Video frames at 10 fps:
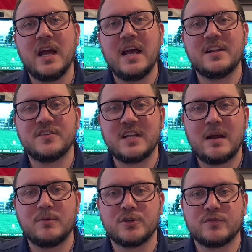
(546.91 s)
and
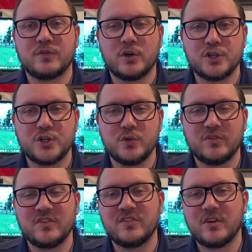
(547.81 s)
establish
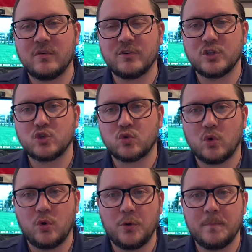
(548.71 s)
virtues and
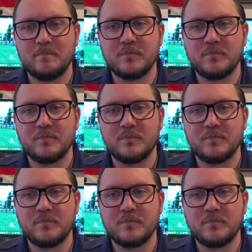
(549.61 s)
self-control.